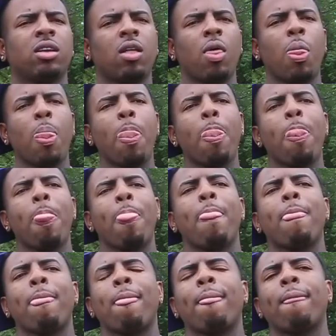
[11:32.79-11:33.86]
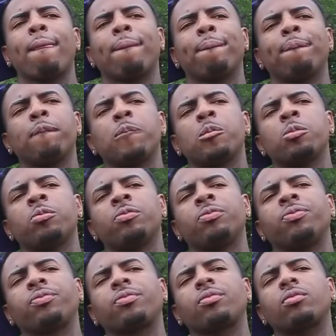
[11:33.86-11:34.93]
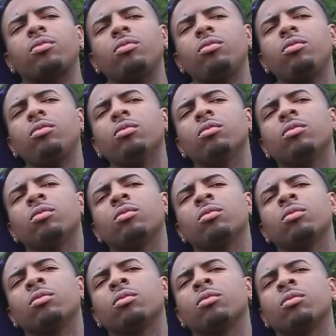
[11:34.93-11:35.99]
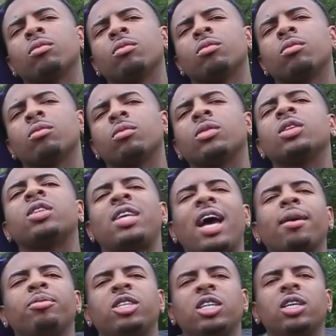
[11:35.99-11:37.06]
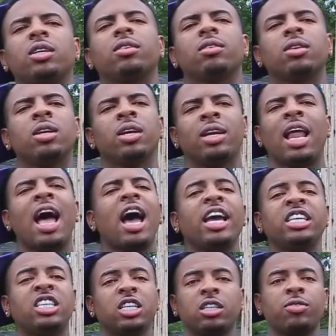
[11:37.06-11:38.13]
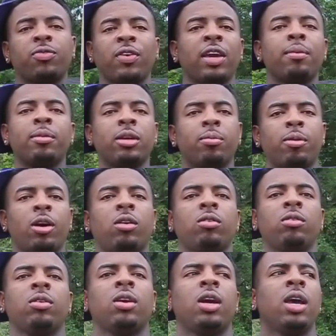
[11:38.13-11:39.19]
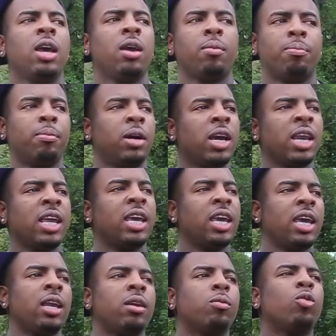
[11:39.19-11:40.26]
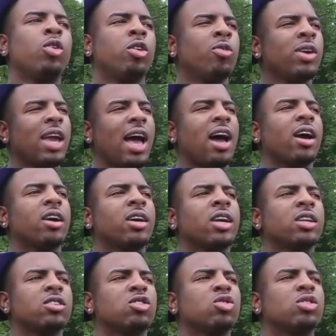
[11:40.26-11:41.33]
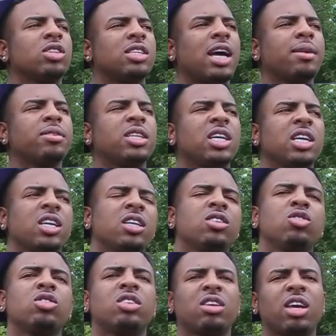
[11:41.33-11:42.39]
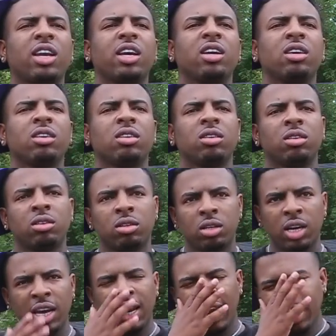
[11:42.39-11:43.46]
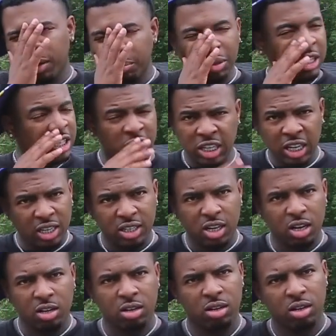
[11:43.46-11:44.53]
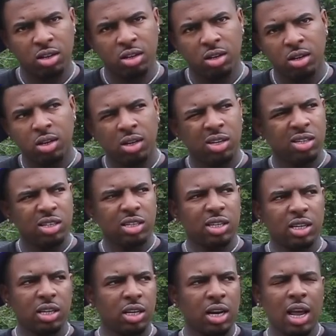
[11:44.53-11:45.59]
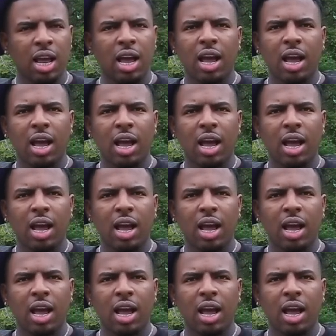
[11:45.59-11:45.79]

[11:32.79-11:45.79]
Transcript: like what I was saying though. Like is it? It's a, like a bunch of like money getting niggas, bro. like shit. or it ain't. Nah, no, it's just family, bro. It's family. Money getting well, we all getting to it type shit. Yeah, you can say that. Yeah. It ain't a bunch of niggas though. Yeah, it ain't just, on no gang